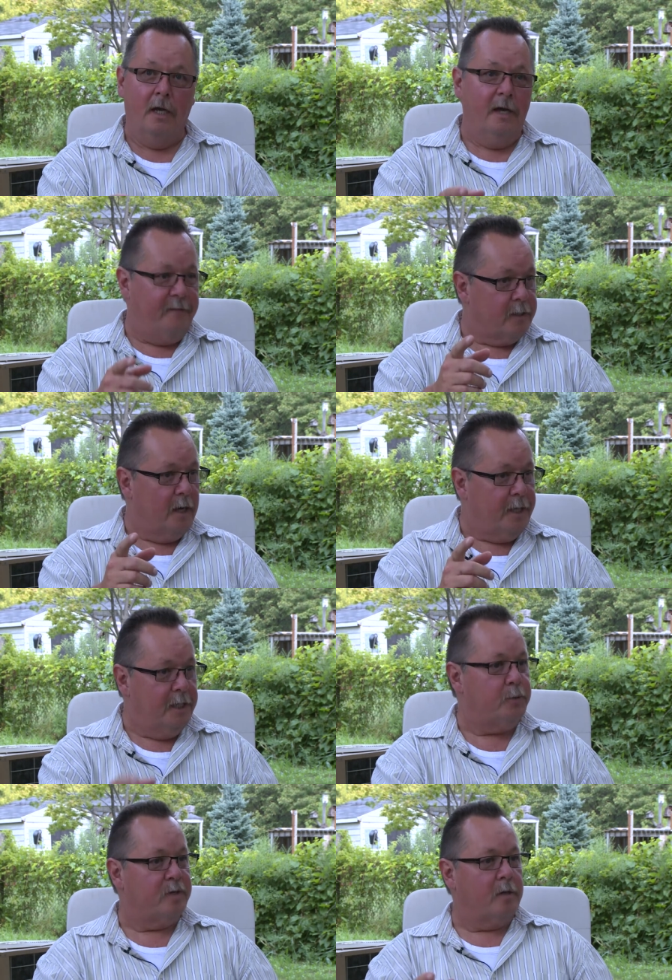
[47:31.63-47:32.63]
If it's not
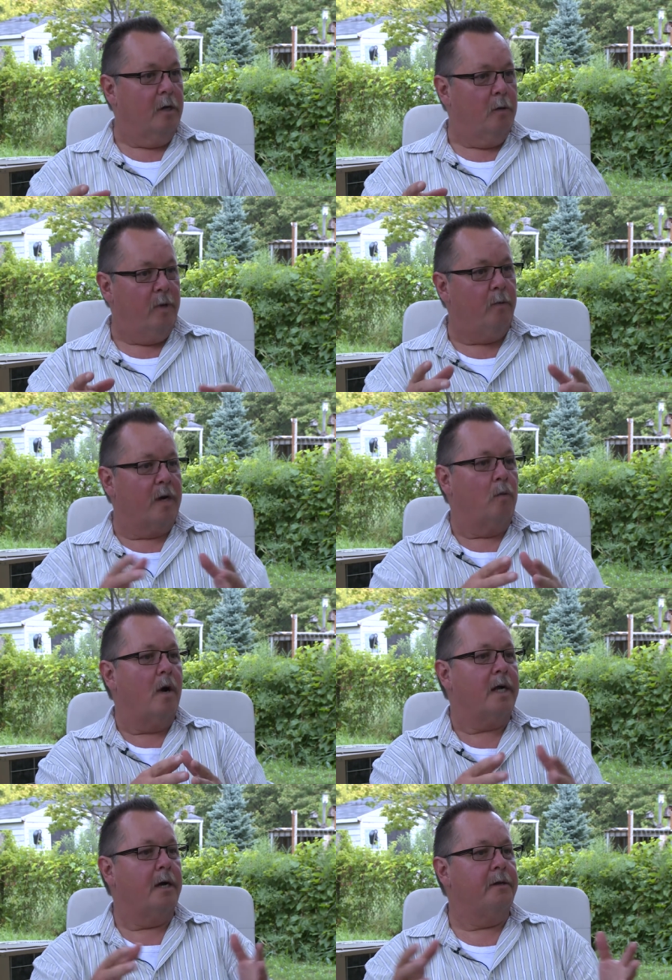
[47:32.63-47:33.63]
his, we want to
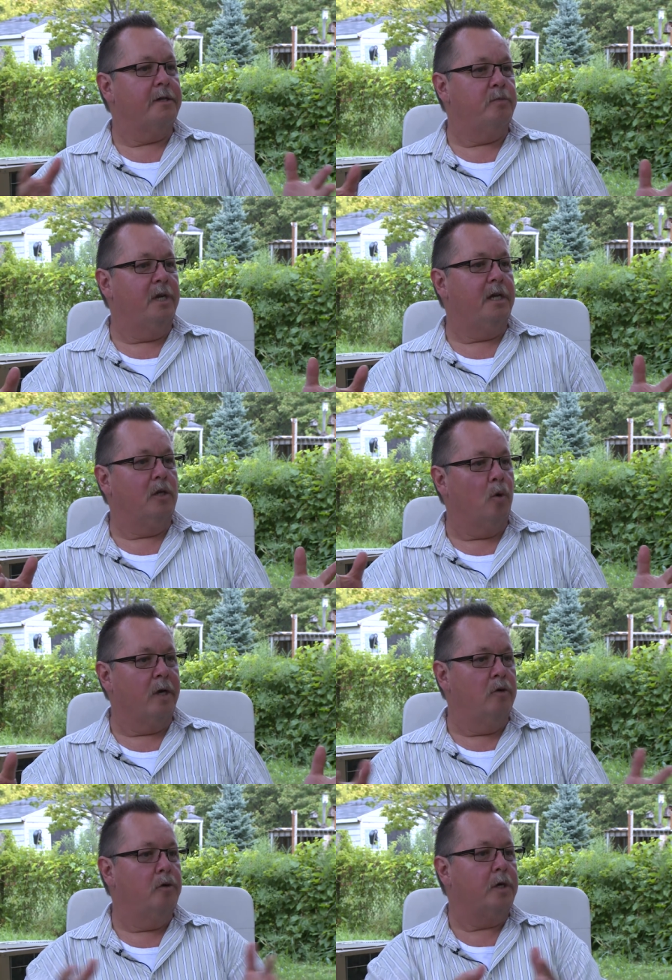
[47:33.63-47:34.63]
walk out of this meeting
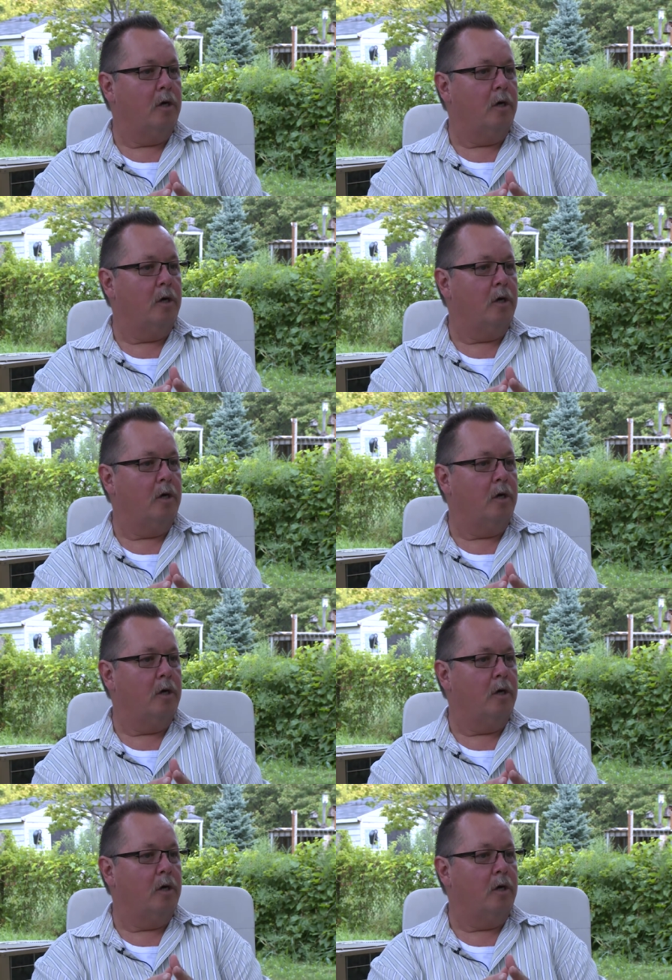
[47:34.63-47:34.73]
knowing who to